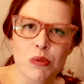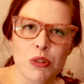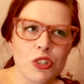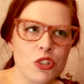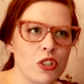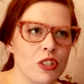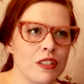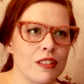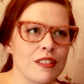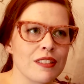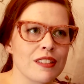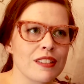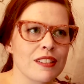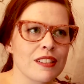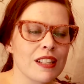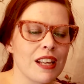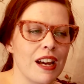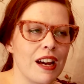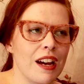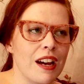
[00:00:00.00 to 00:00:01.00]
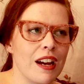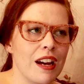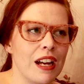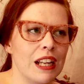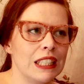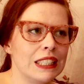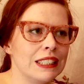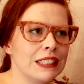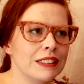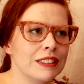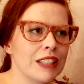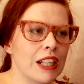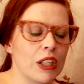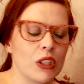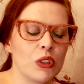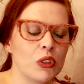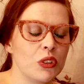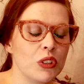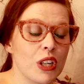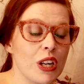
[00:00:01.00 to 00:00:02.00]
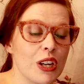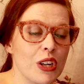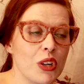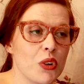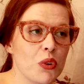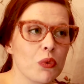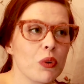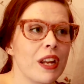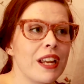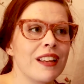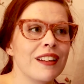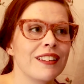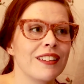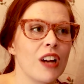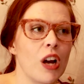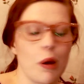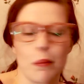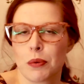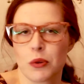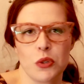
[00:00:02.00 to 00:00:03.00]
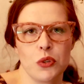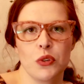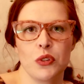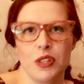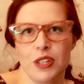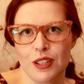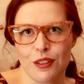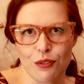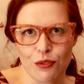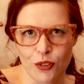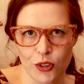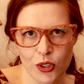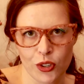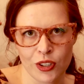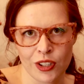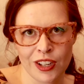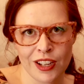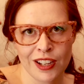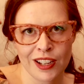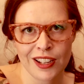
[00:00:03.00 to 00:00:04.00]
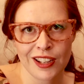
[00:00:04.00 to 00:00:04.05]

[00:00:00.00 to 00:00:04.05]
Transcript: which is a great opportunity for